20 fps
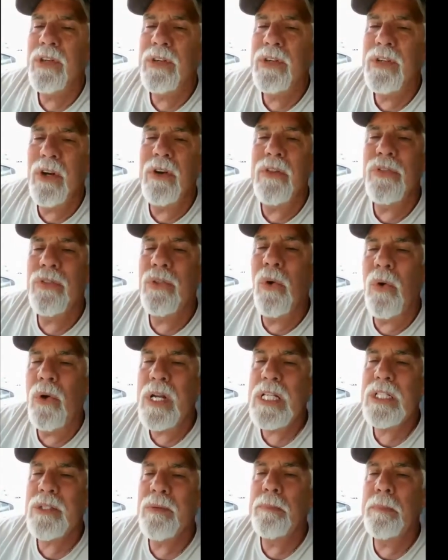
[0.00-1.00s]
your
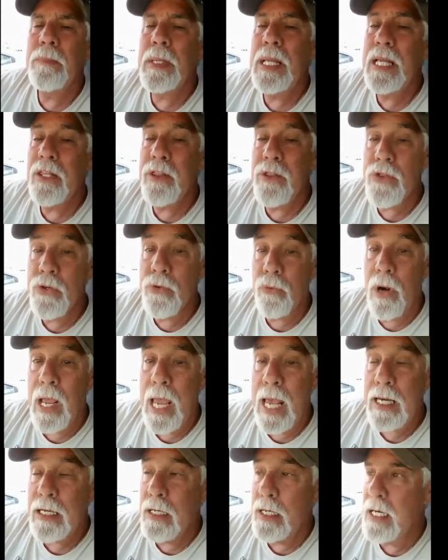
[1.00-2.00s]
authority's being
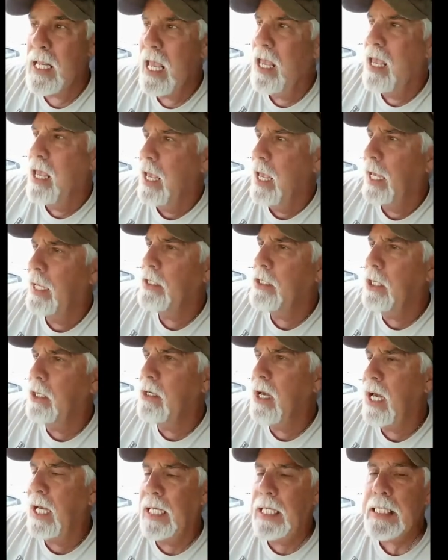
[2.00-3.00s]
threatened, and you're
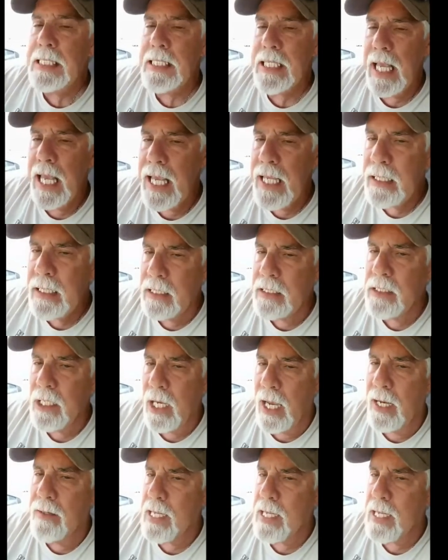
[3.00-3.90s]
not going to take the time